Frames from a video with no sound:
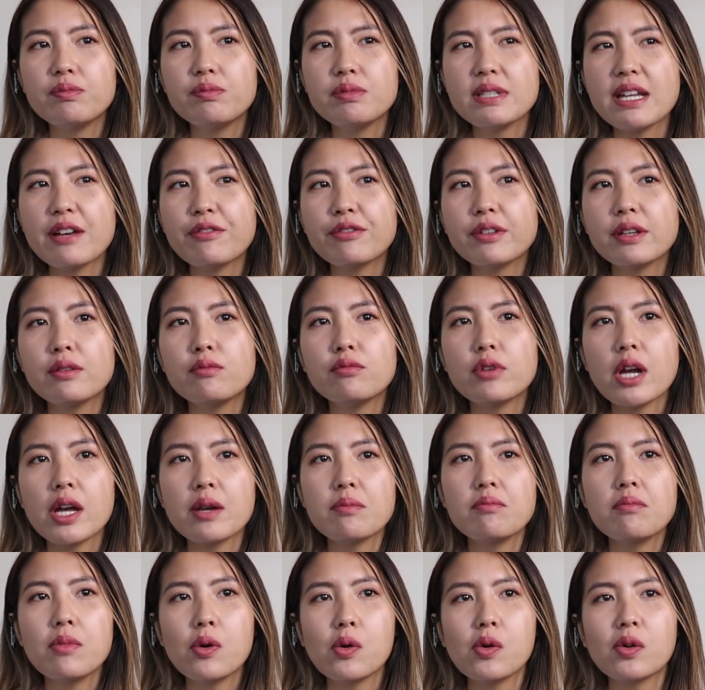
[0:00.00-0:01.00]
definitely
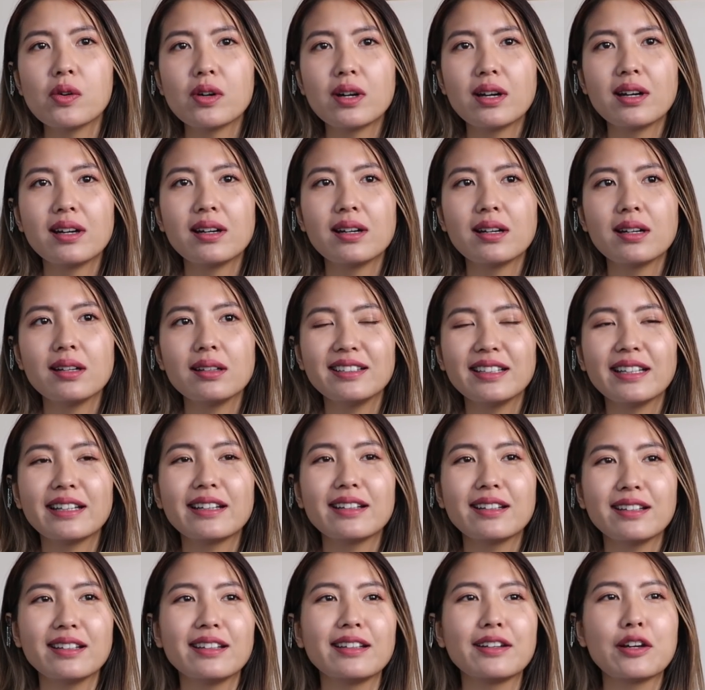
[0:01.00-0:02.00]
run more
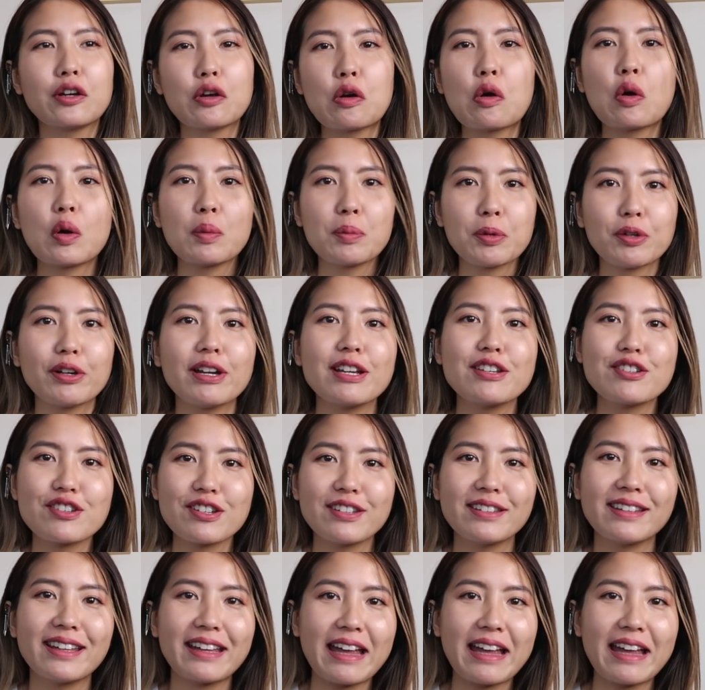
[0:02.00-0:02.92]
like a corporation.